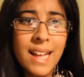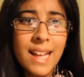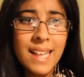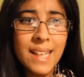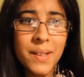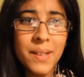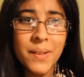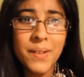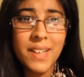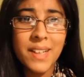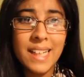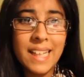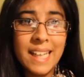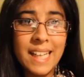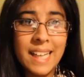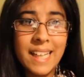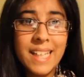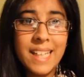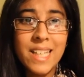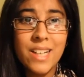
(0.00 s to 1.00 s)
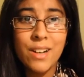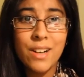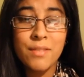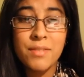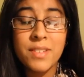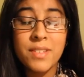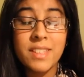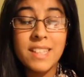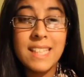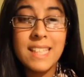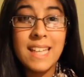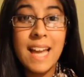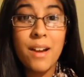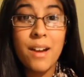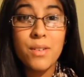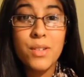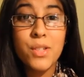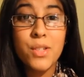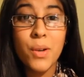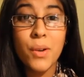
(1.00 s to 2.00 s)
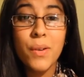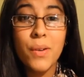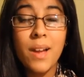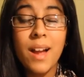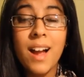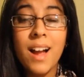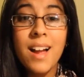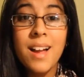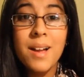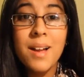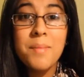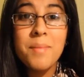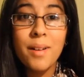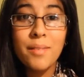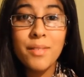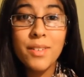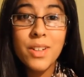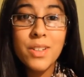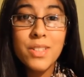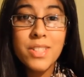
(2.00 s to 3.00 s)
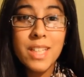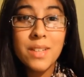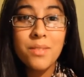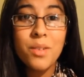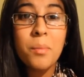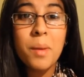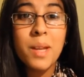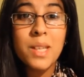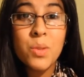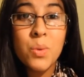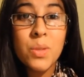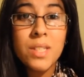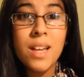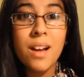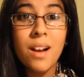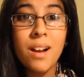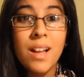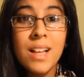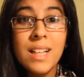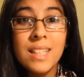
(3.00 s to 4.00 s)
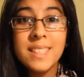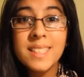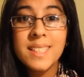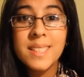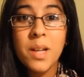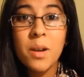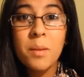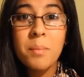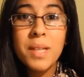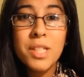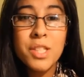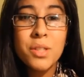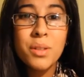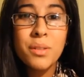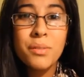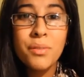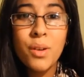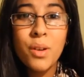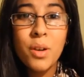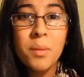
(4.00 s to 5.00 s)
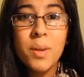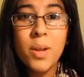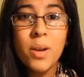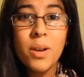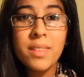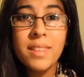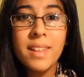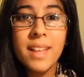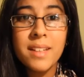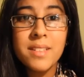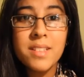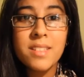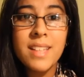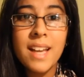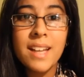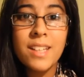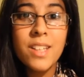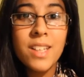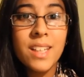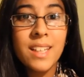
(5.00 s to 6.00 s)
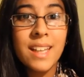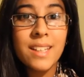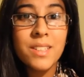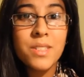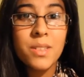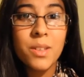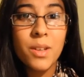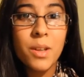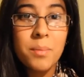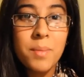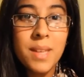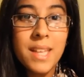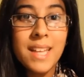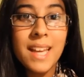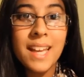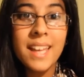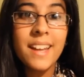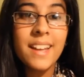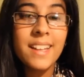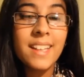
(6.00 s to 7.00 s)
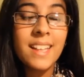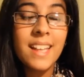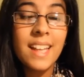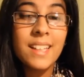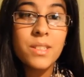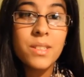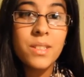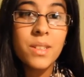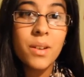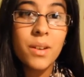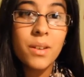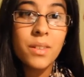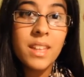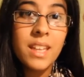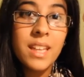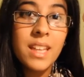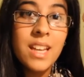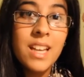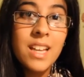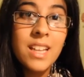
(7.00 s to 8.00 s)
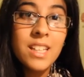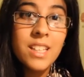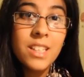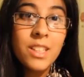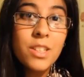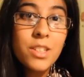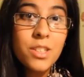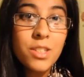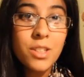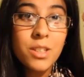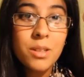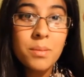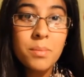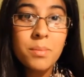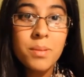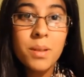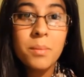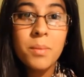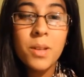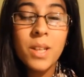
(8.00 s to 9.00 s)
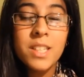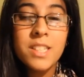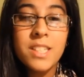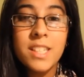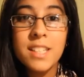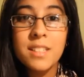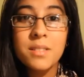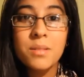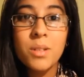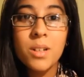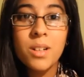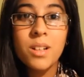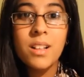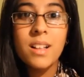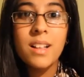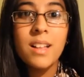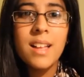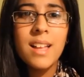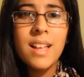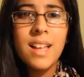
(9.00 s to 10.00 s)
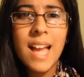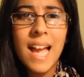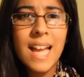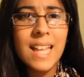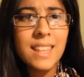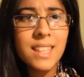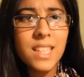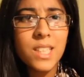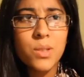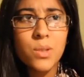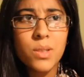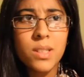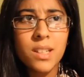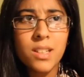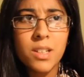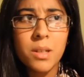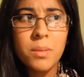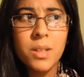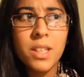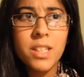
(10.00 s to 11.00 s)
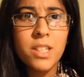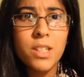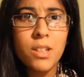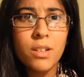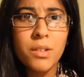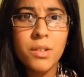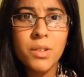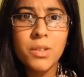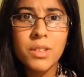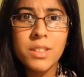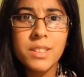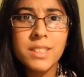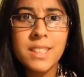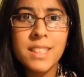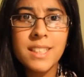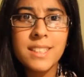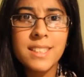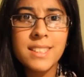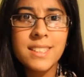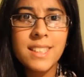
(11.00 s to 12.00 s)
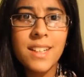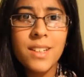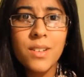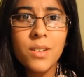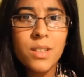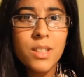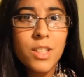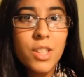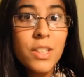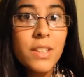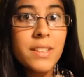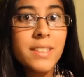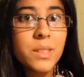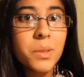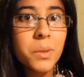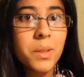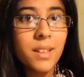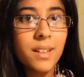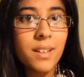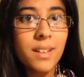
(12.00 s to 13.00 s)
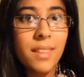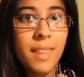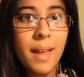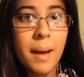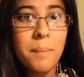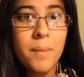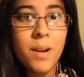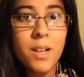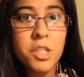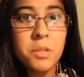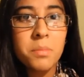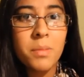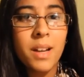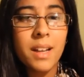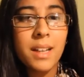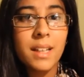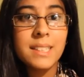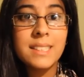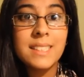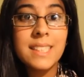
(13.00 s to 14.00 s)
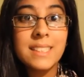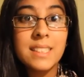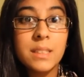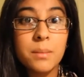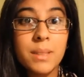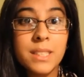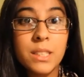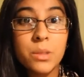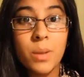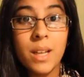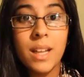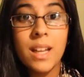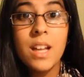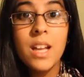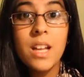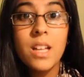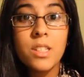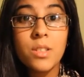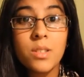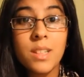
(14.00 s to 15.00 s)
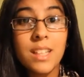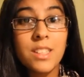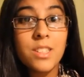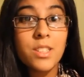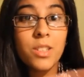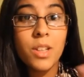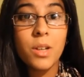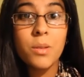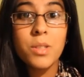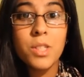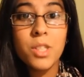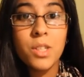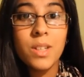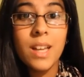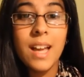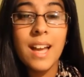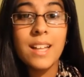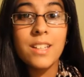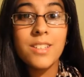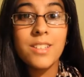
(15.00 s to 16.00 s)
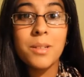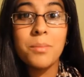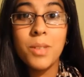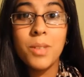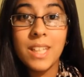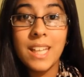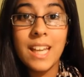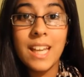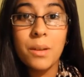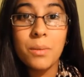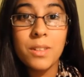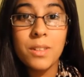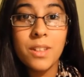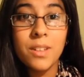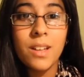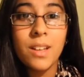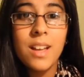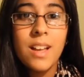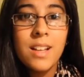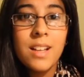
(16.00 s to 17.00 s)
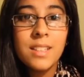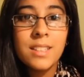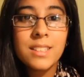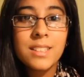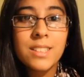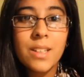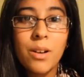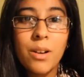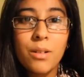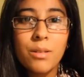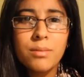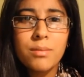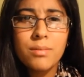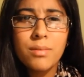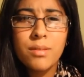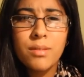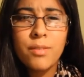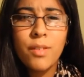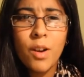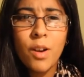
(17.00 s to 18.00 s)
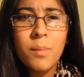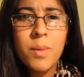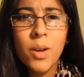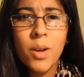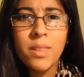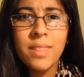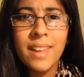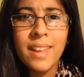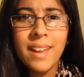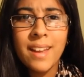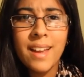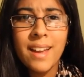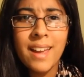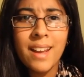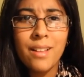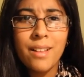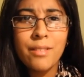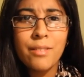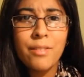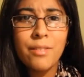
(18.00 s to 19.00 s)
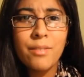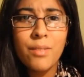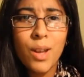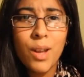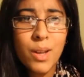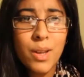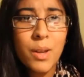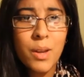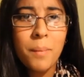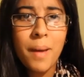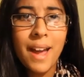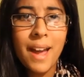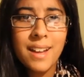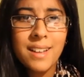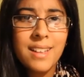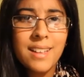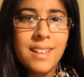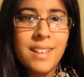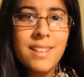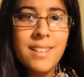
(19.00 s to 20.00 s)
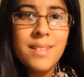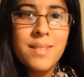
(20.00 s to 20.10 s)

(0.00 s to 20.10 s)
Hello again after the outro. Um, I forgot to give you my Twitter, so make sure to follow me on there so that you can get to know me and I can get to know the YouTube community as well and the Twitter community of course because I don't use Twitter that much but I guess that's the best way to get to know you and to communicate with you. So follow me on there and I'll follow you back.